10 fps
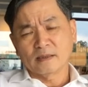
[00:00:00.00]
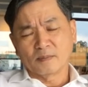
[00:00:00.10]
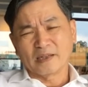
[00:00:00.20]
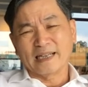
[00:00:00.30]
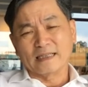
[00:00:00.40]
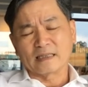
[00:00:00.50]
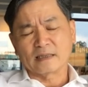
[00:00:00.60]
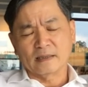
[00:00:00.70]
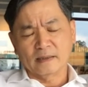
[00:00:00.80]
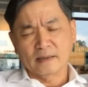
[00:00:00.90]

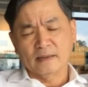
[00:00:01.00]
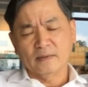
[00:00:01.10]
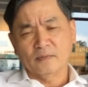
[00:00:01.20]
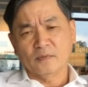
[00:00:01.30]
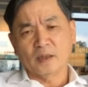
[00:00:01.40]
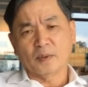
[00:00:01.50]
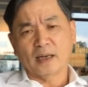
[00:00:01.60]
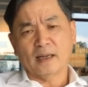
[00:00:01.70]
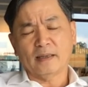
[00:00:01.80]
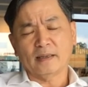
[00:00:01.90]
complaints,
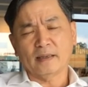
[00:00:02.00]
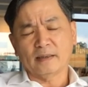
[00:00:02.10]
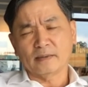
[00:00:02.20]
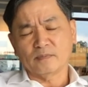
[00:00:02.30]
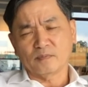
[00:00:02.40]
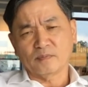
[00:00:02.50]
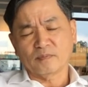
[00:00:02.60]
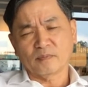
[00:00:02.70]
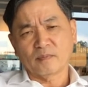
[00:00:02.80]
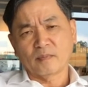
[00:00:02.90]
whereby
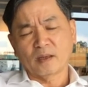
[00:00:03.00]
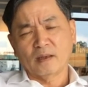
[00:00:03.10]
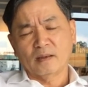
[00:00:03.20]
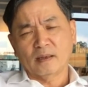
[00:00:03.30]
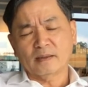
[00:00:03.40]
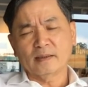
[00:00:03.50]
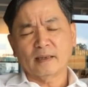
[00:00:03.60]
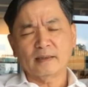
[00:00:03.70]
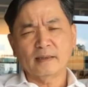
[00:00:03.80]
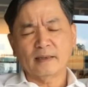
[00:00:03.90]
I think
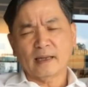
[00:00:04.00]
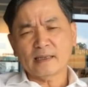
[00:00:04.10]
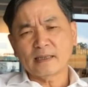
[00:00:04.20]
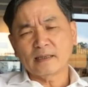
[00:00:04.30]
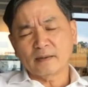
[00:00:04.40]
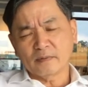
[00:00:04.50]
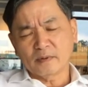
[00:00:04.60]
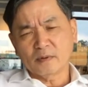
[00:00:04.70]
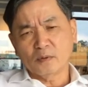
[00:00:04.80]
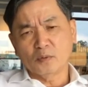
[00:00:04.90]
the last thing that
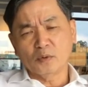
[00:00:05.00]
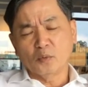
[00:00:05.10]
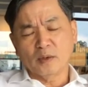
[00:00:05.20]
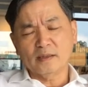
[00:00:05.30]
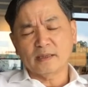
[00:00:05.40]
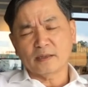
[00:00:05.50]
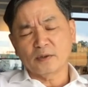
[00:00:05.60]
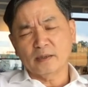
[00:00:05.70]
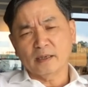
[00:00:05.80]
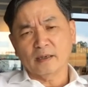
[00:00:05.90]
you want is
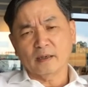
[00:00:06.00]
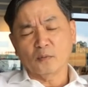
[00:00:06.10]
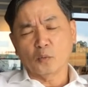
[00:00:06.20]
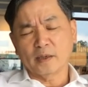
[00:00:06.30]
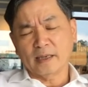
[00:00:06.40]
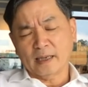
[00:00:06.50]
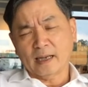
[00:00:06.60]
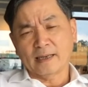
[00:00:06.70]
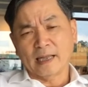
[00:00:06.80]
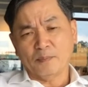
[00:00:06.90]
actually one
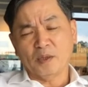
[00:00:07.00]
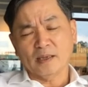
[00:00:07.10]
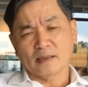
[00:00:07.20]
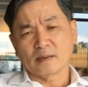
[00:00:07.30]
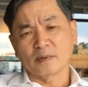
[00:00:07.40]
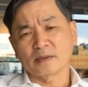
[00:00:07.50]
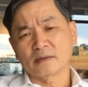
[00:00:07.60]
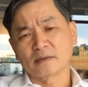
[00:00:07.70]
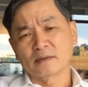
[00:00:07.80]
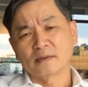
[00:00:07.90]
unhappy
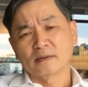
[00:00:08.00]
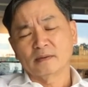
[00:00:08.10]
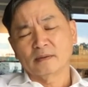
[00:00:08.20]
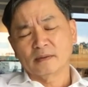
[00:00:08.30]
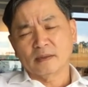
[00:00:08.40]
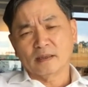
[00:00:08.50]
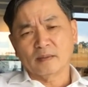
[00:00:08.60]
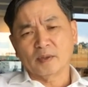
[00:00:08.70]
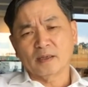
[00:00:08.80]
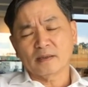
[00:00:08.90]
customers,
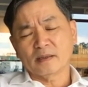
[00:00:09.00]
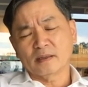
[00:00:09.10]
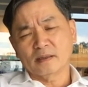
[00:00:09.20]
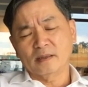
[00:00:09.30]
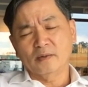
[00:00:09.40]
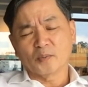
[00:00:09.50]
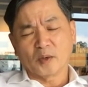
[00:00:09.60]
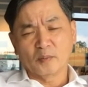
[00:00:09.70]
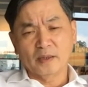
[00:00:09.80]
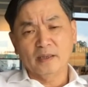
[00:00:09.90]
because he
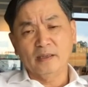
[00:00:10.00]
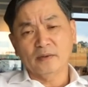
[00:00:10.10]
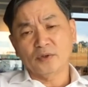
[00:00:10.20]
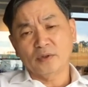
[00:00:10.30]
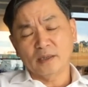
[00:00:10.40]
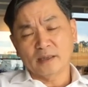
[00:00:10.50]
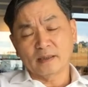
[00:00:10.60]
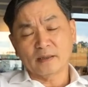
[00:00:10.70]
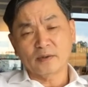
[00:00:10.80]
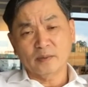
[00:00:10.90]
or she can
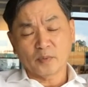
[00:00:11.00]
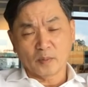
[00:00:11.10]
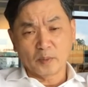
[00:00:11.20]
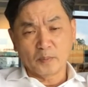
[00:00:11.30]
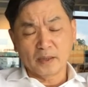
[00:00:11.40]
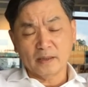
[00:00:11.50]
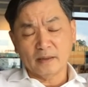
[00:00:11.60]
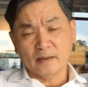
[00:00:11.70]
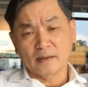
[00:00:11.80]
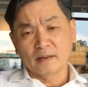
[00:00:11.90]
actually
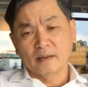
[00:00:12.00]
probably